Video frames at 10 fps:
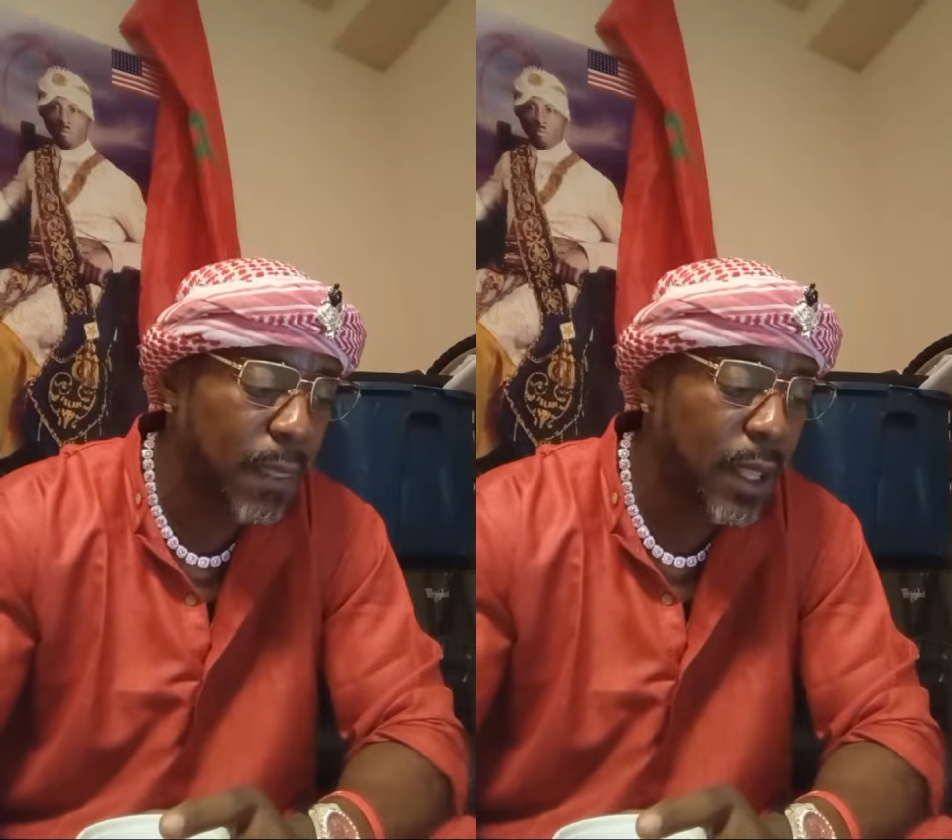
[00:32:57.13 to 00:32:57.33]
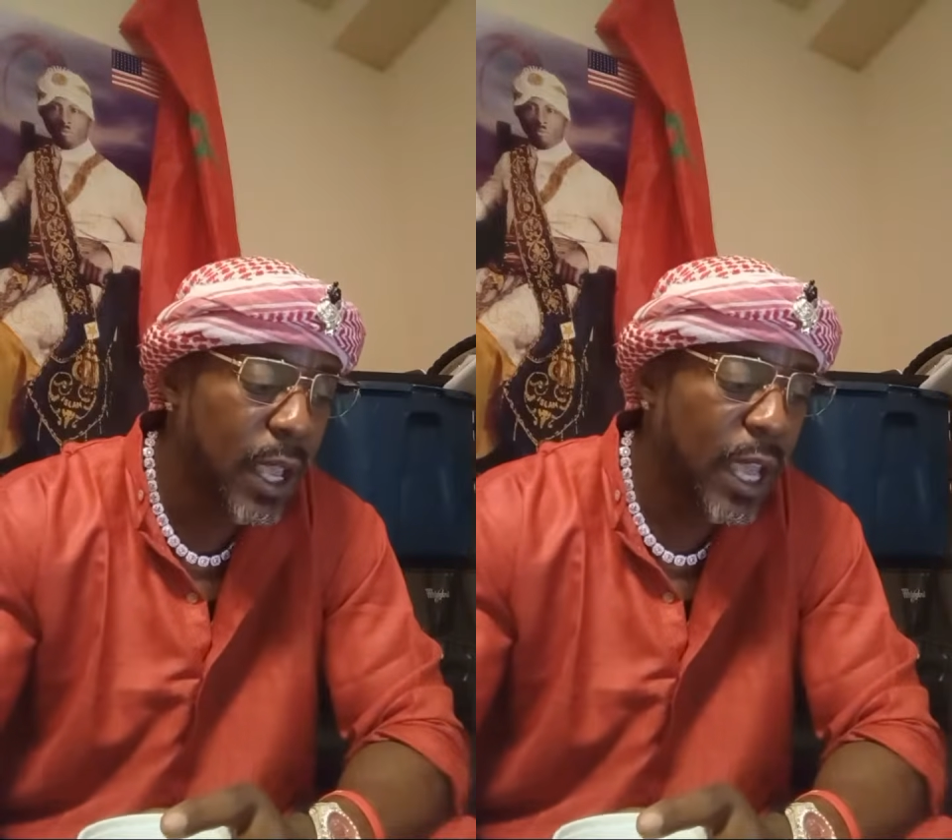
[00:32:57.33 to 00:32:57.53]

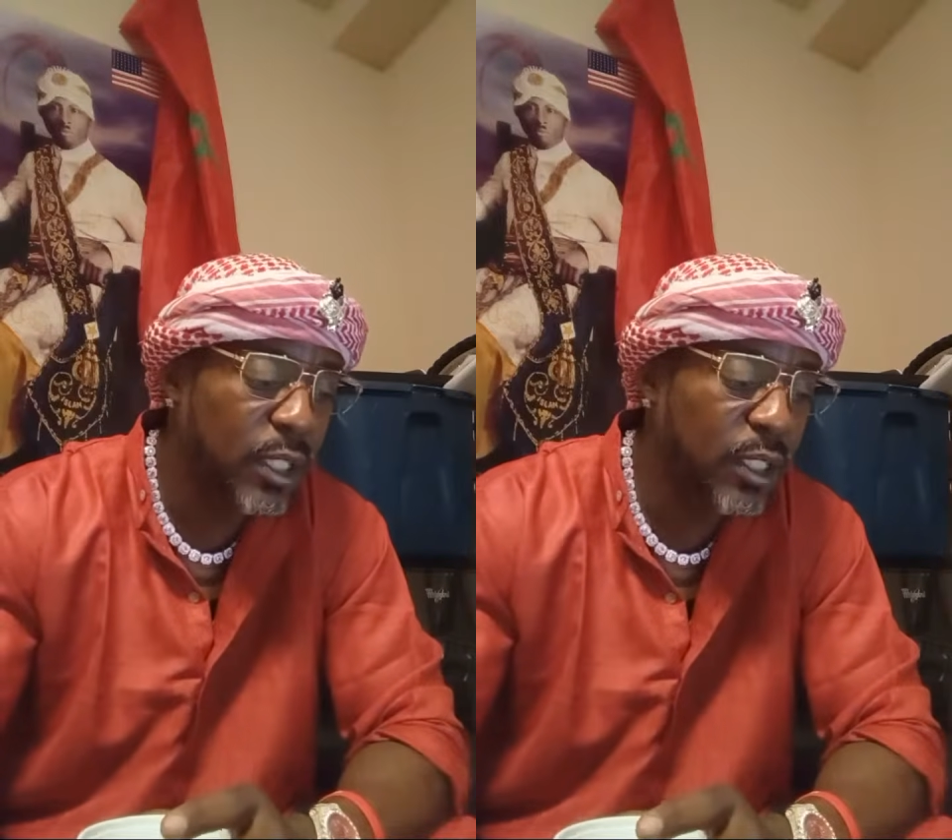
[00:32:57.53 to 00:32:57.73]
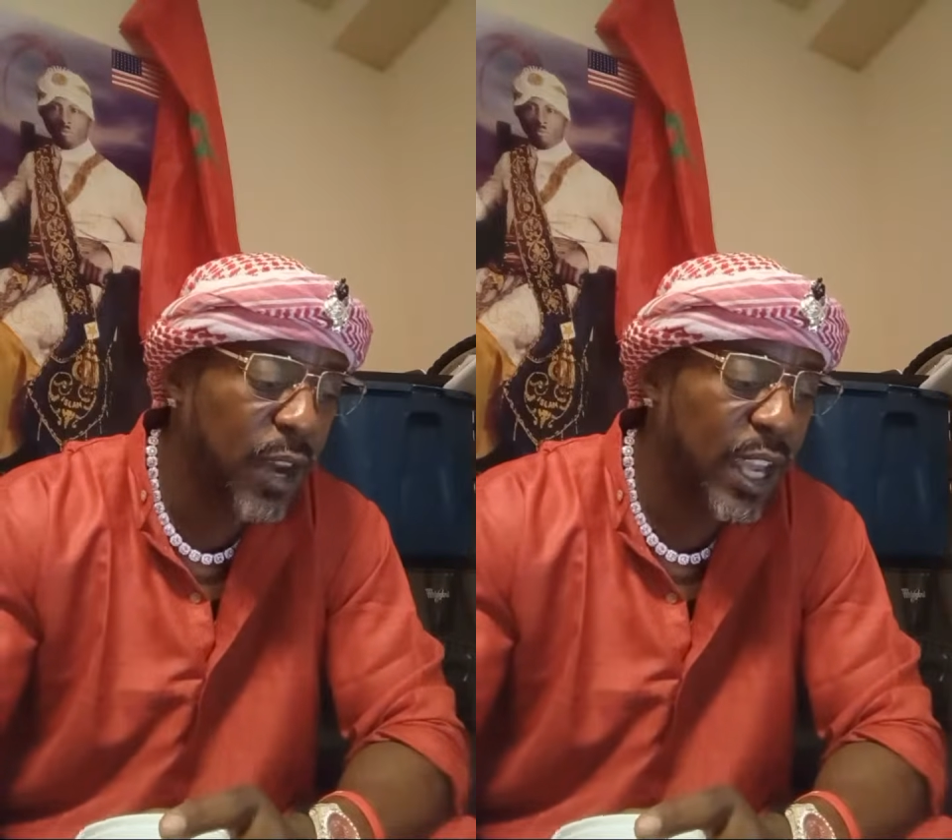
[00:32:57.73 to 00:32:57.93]
And
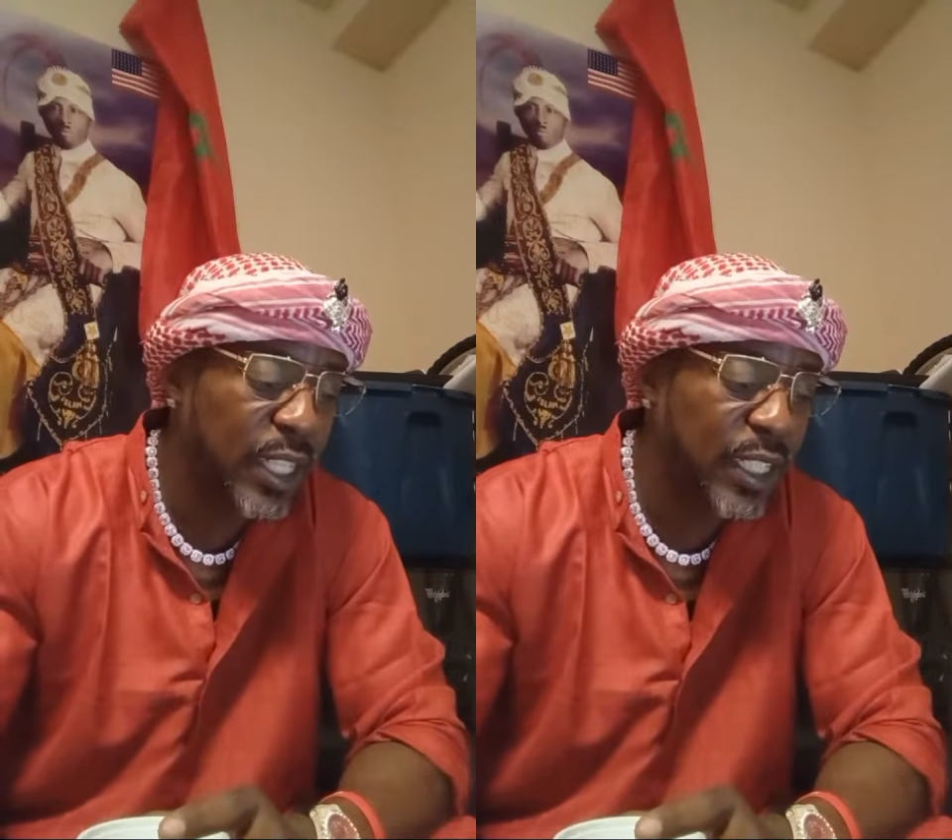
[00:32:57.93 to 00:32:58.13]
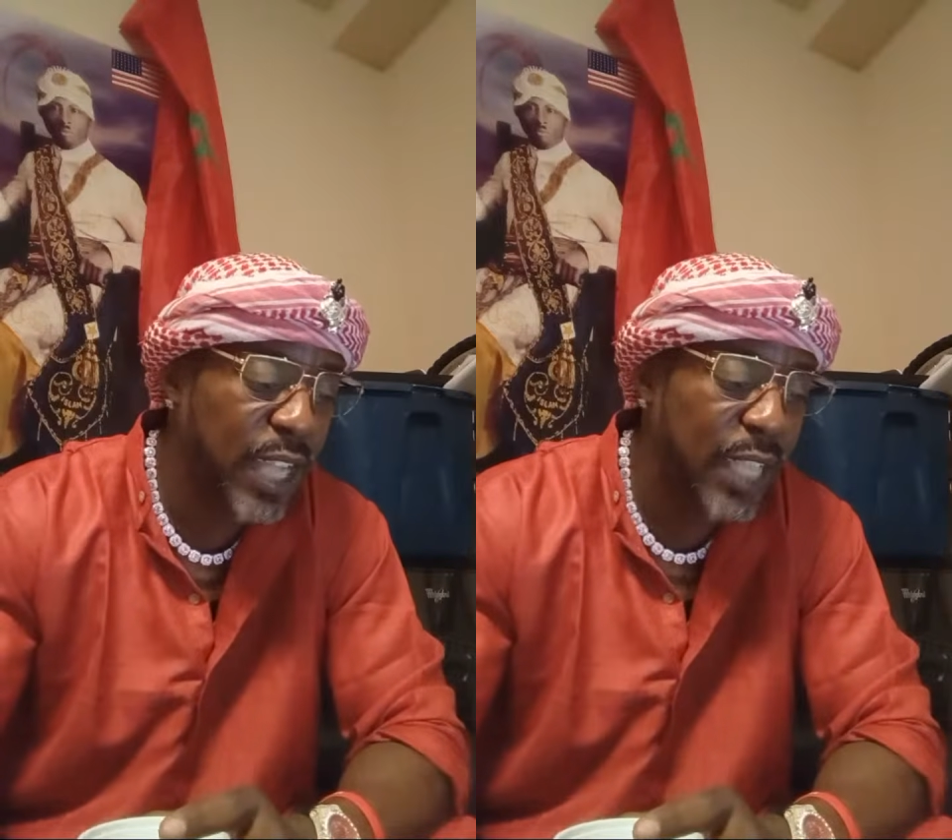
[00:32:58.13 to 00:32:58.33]

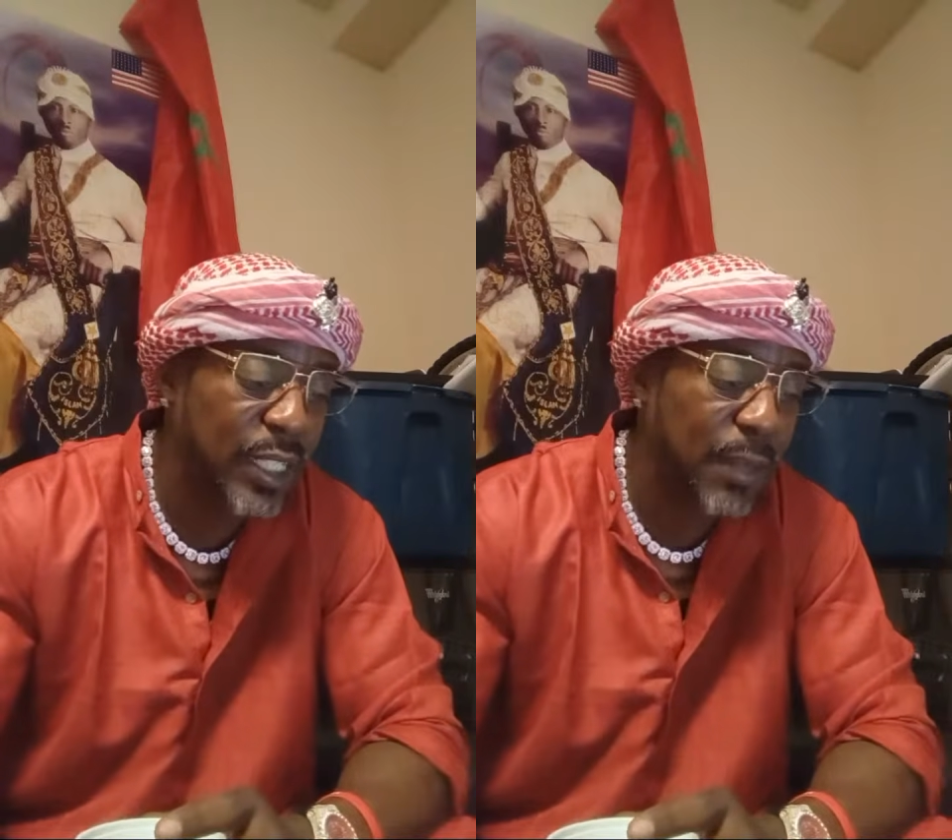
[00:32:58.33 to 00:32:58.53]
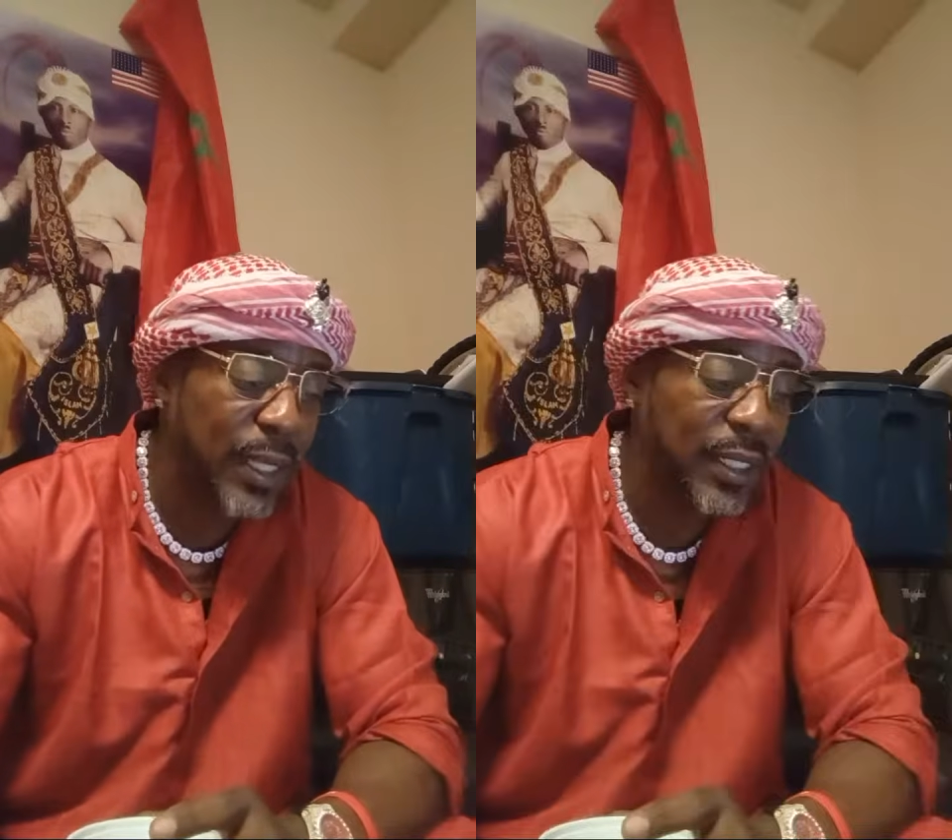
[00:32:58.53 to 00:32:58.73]
strange as it
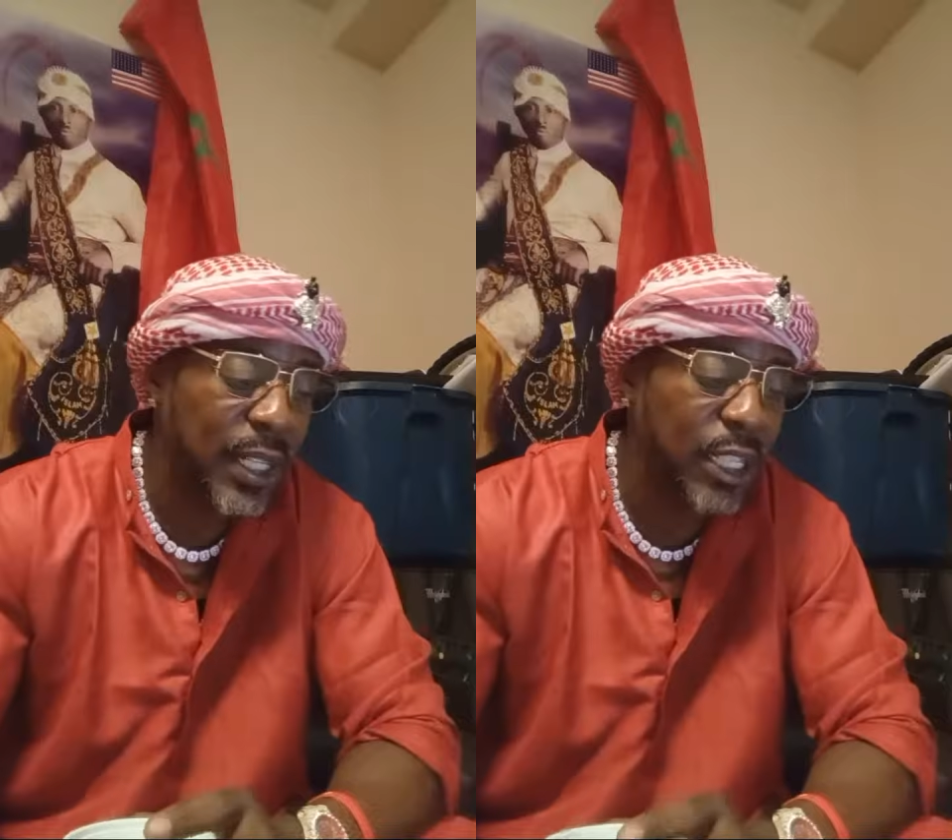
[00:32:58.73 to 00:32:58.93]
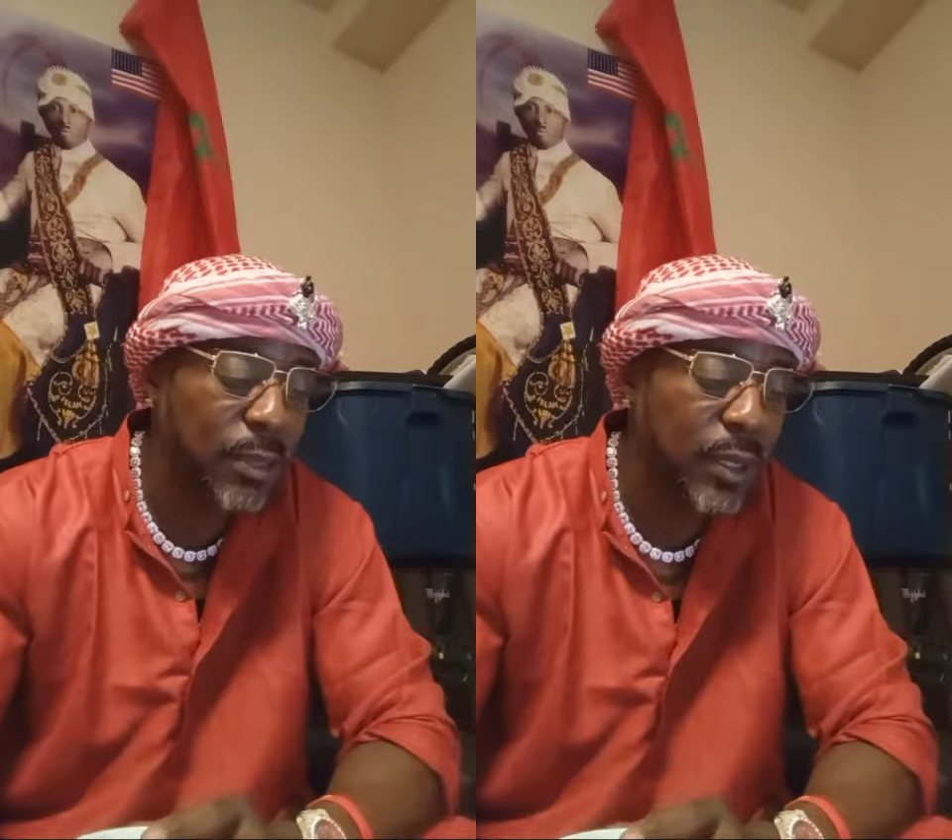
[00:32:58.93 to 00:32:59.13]
may
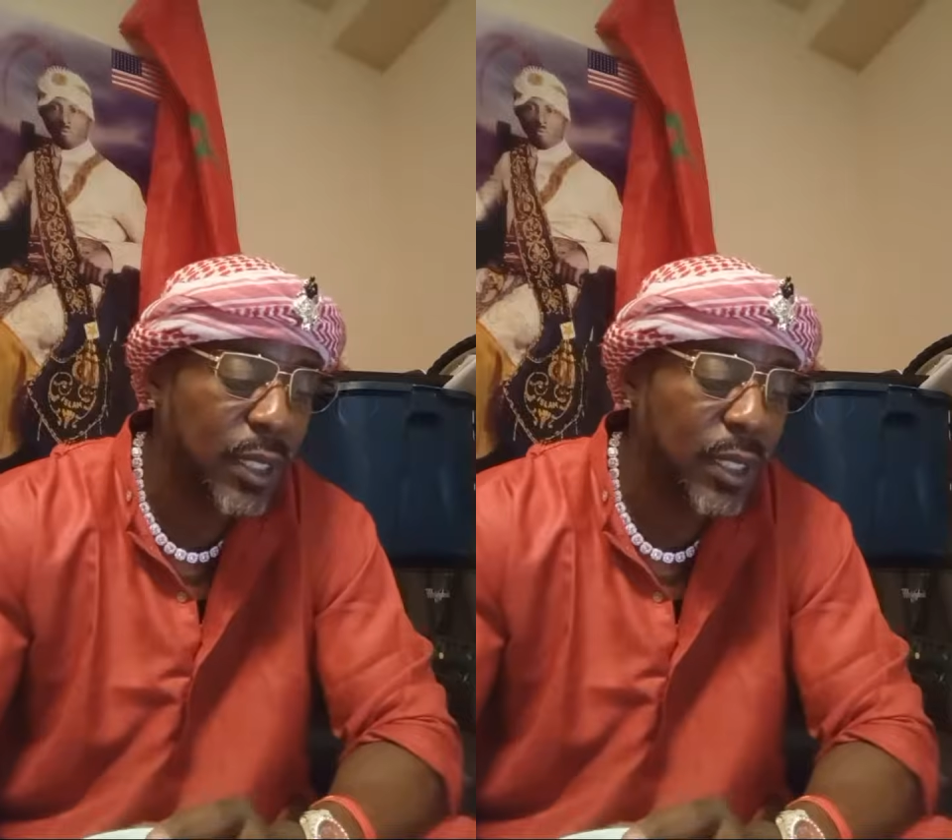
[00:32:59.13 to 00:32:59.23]
seem,